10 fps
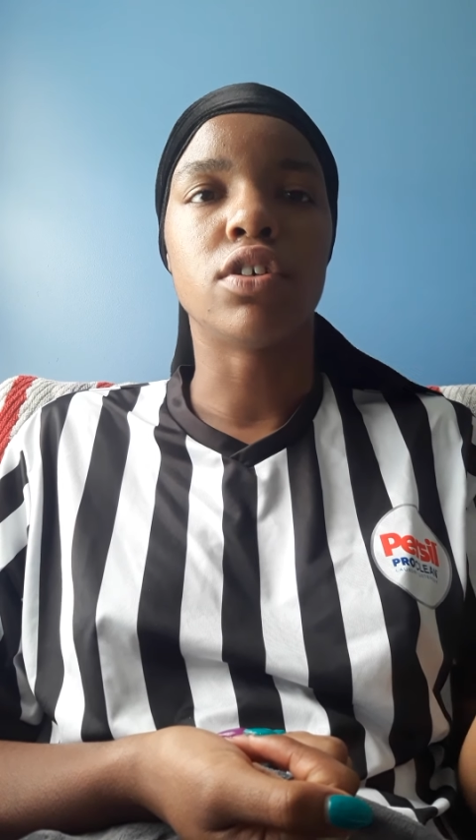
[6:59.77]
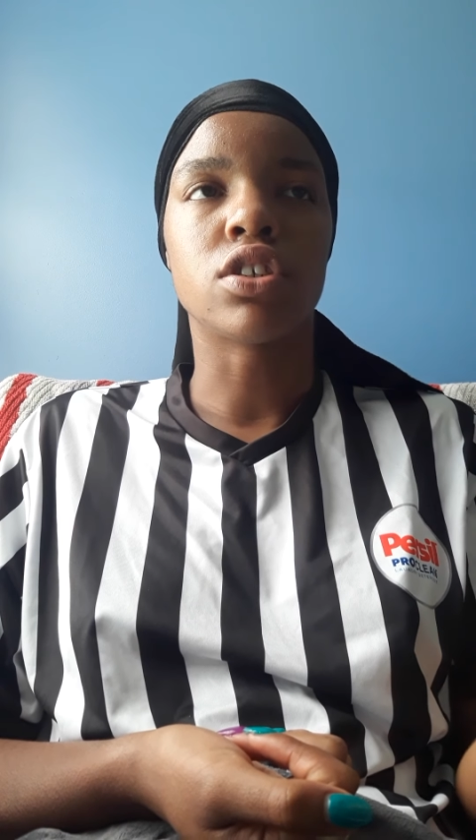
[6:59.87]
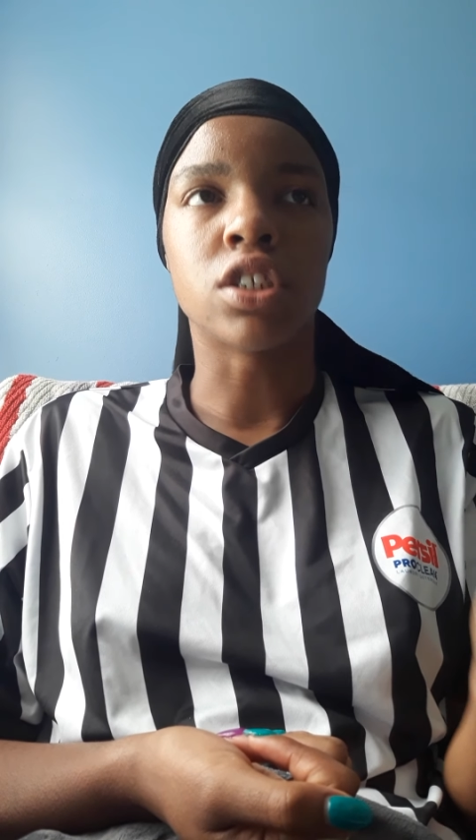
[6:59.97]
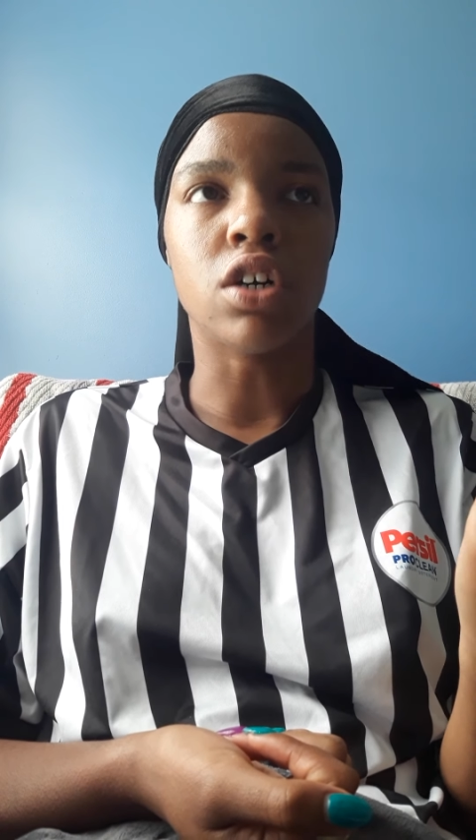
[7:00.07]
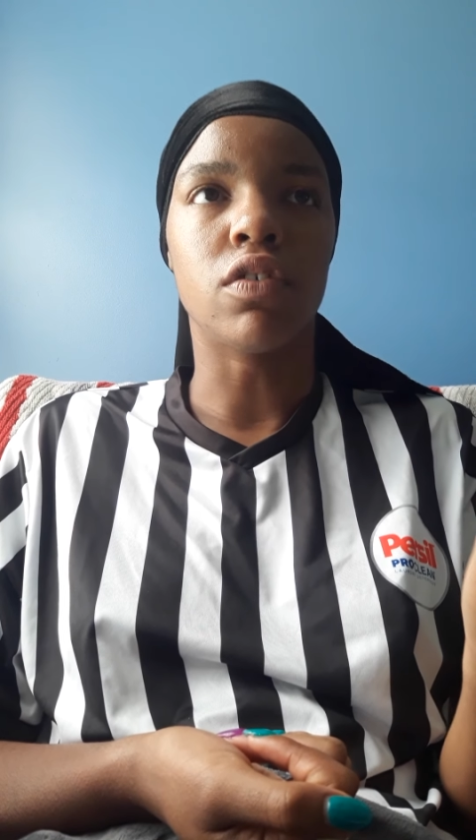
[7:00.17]

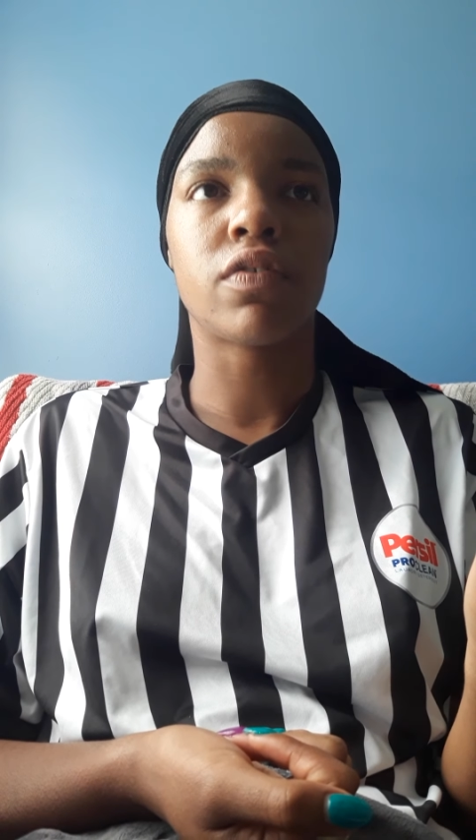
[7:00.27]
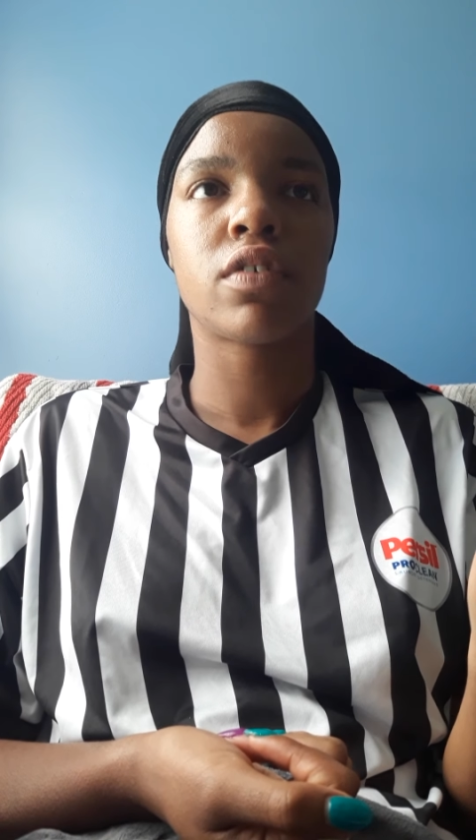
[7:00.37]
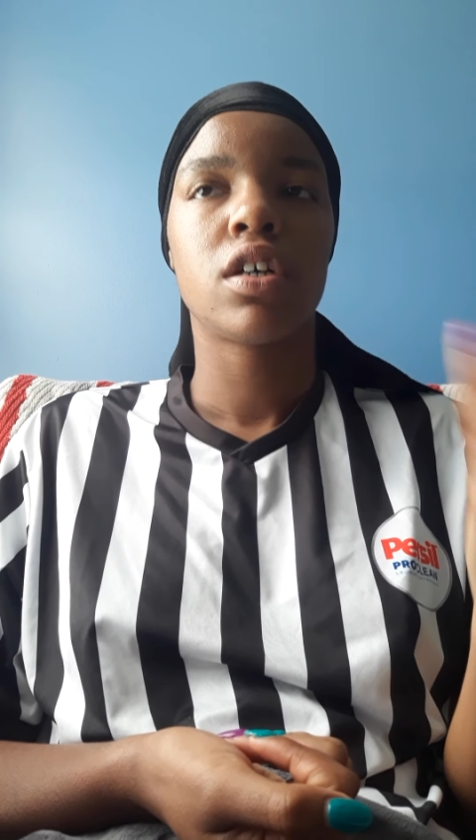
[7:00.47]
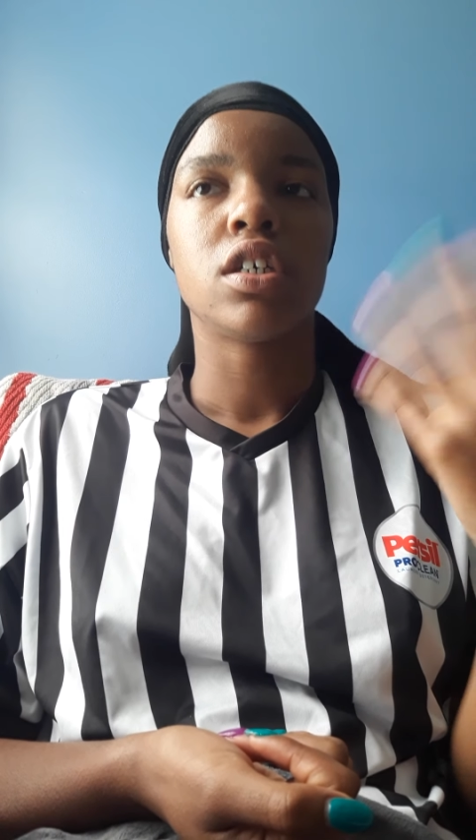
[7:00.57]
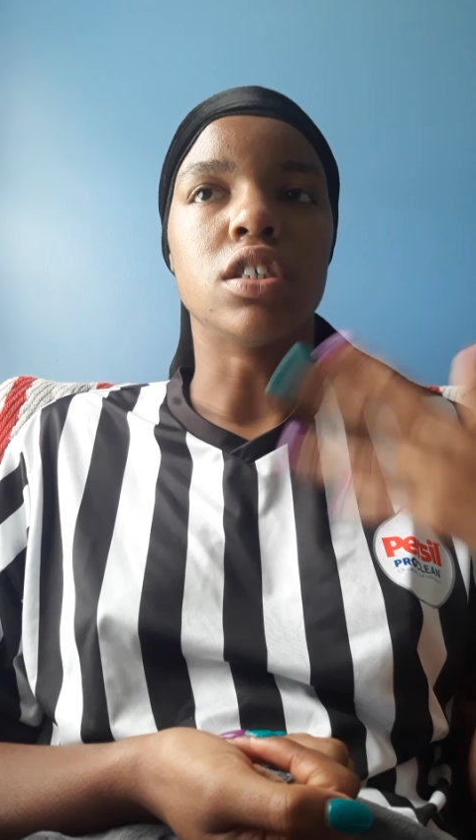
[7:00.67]
yourself.
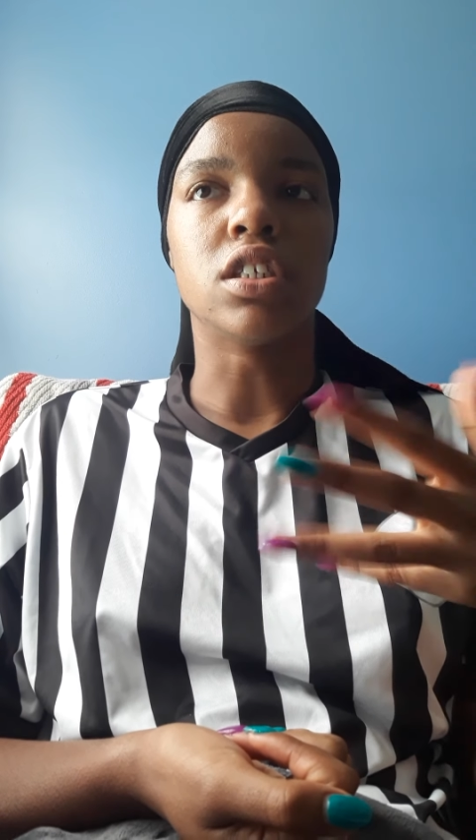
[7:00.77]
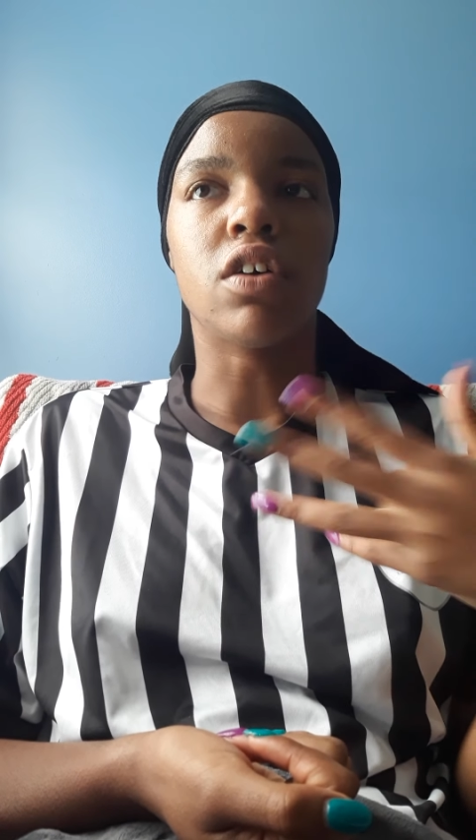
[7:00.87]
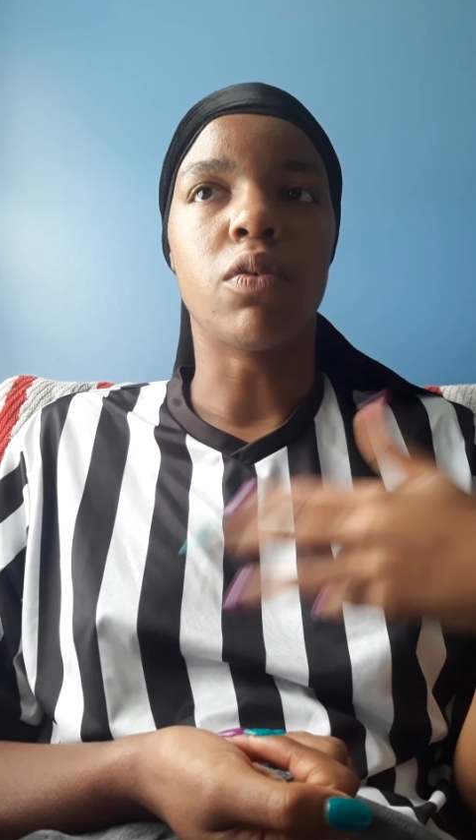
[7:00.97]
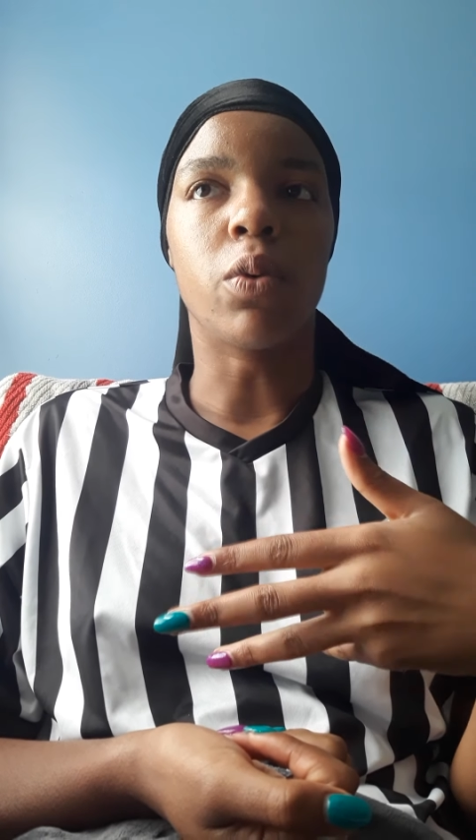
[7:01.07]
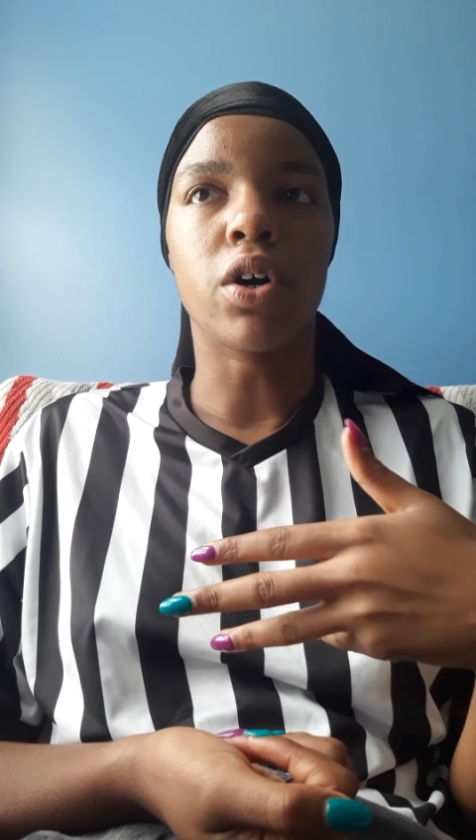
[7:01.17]

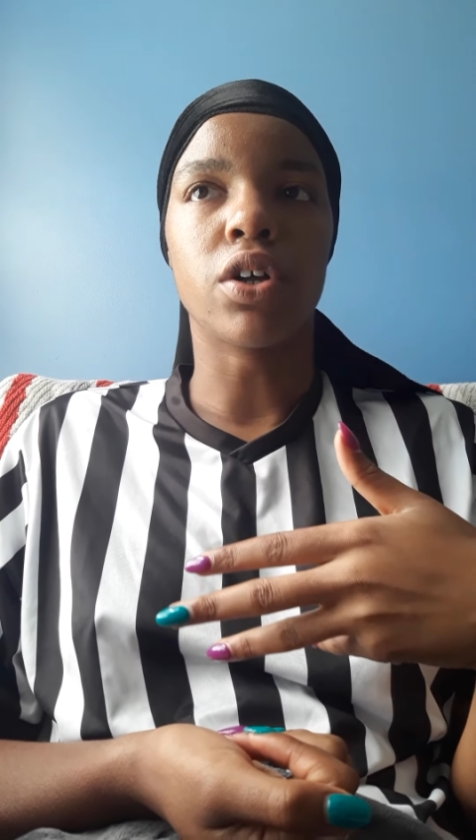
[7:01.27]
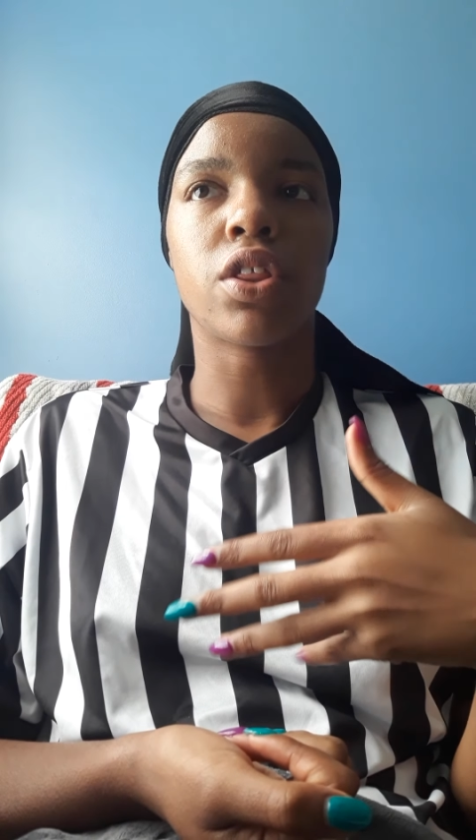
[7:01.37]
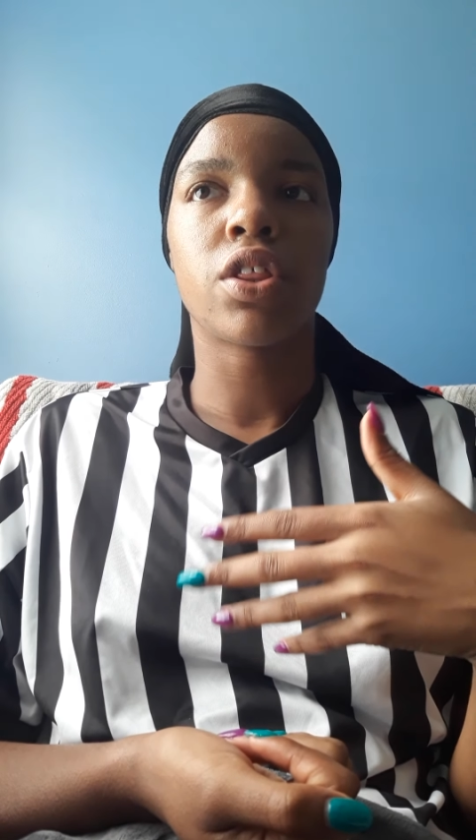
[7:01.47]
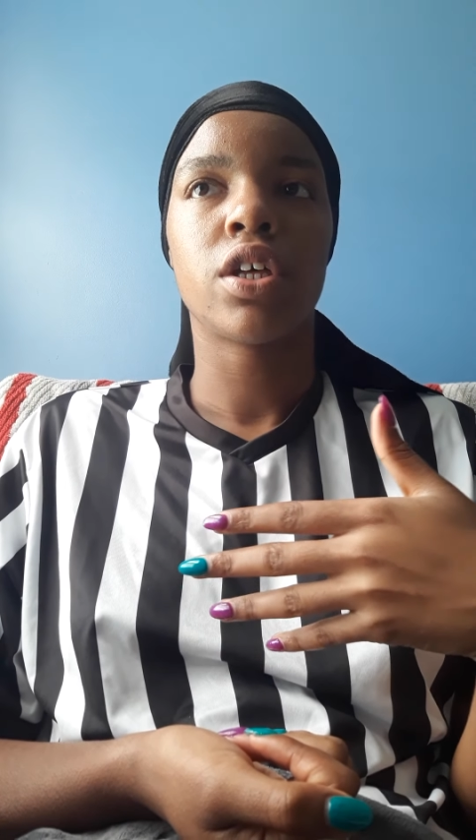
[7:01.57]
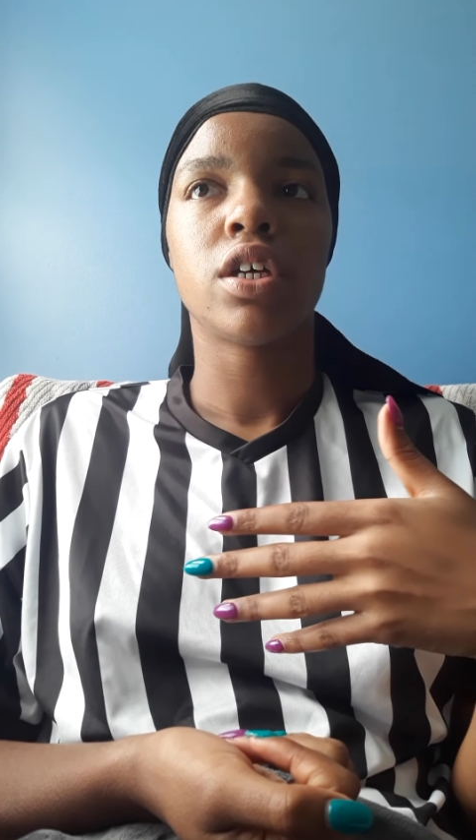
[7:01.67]
Self-worth